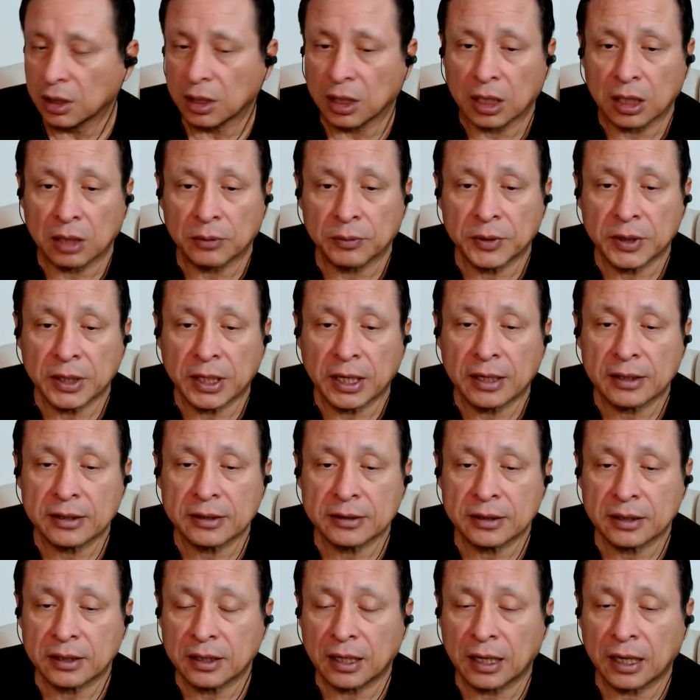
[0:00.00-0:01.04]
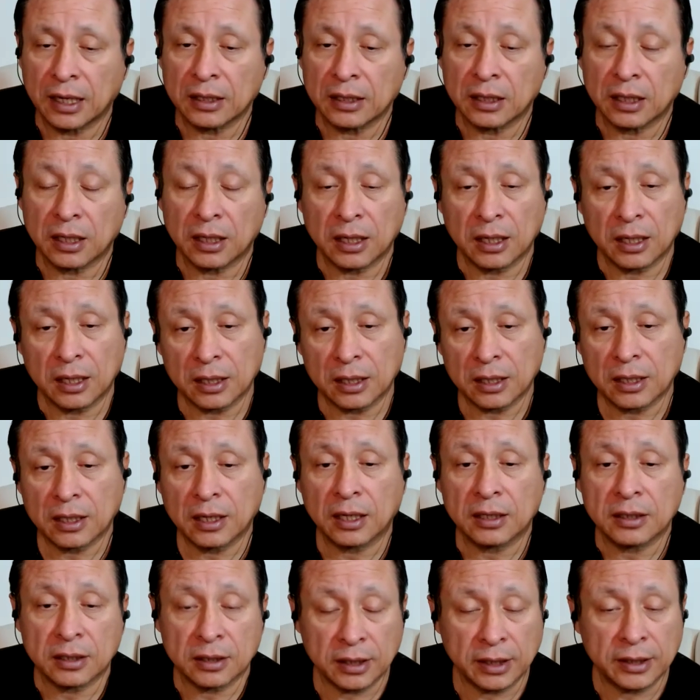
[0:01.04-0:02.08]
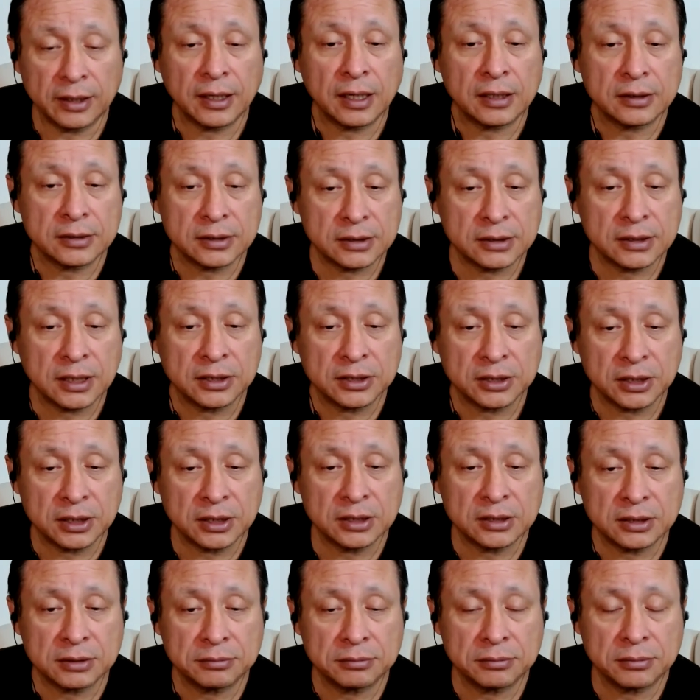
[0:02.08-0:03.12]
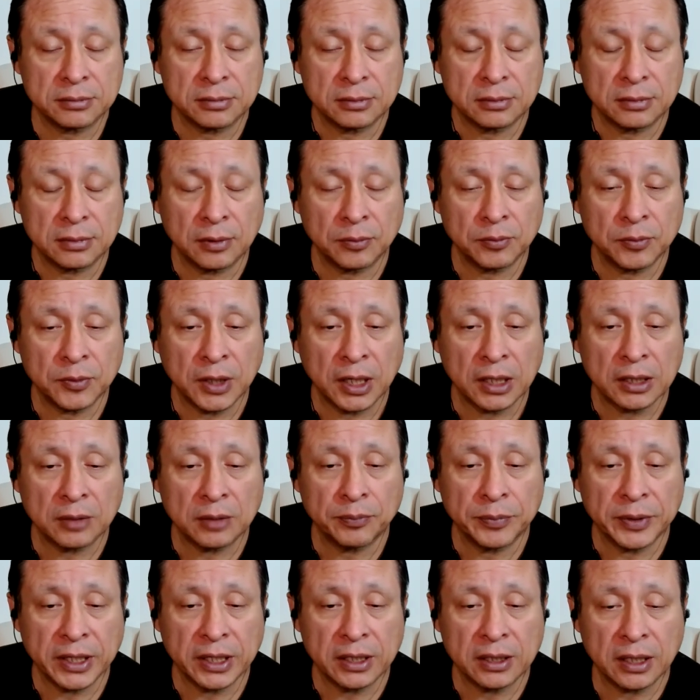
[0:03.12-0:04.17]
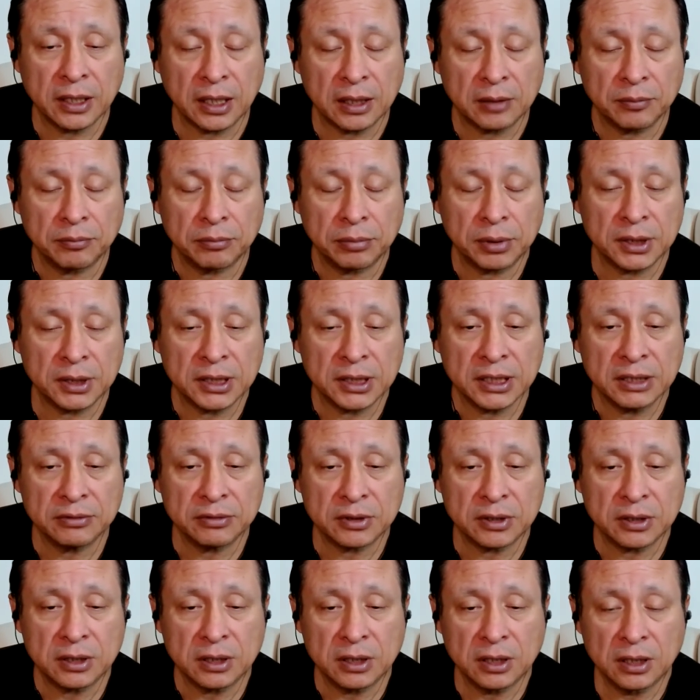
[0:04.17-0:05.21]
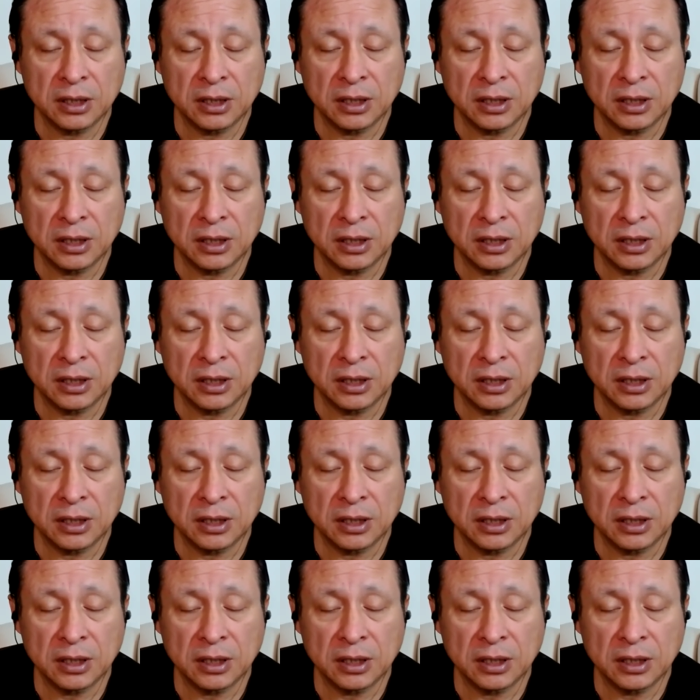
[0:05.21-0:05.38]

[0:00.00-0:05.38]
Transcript: I am not an I kind of like existentialism. I'm not a big like believer.